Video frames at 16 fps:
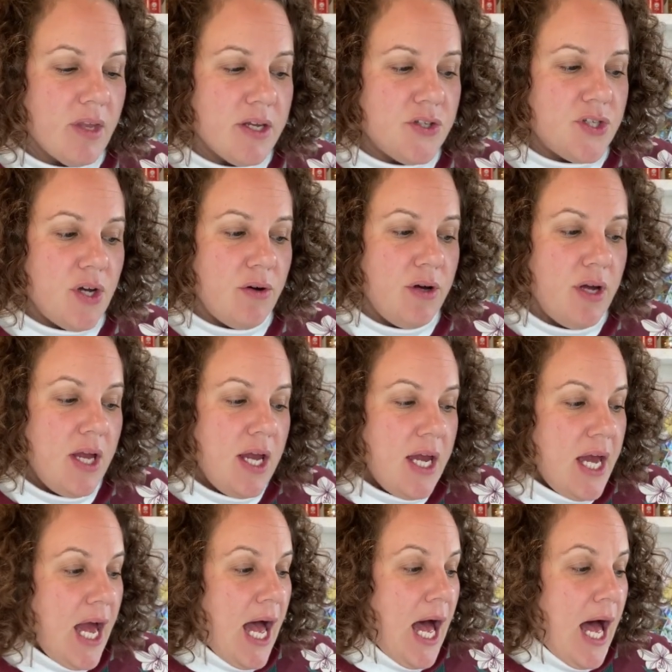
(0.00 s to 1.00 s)
So
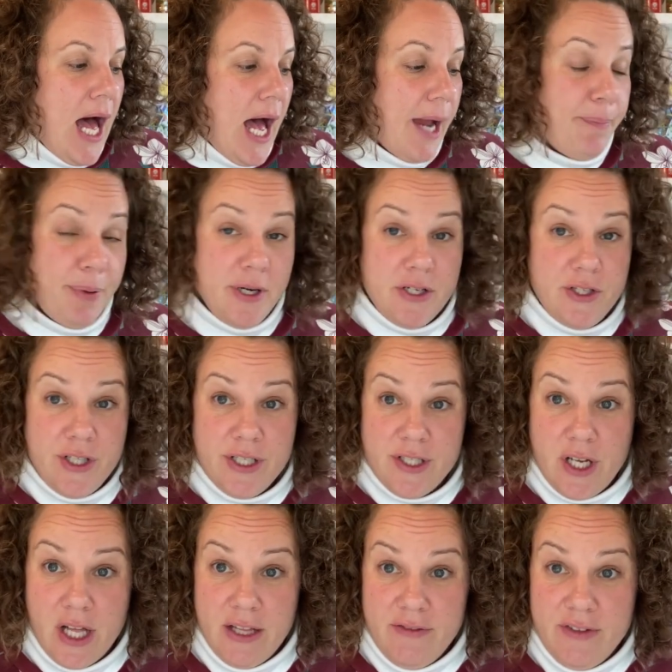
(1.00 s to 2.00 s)
I purchased
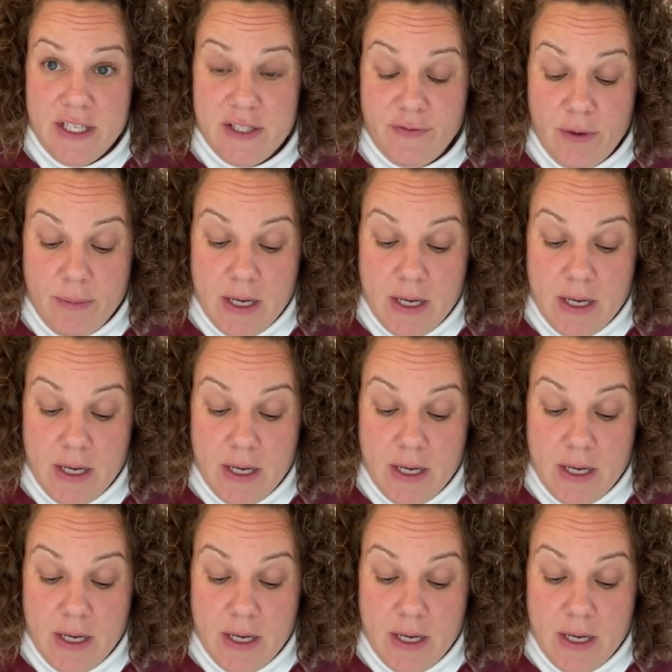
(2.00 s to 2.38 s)
all of these from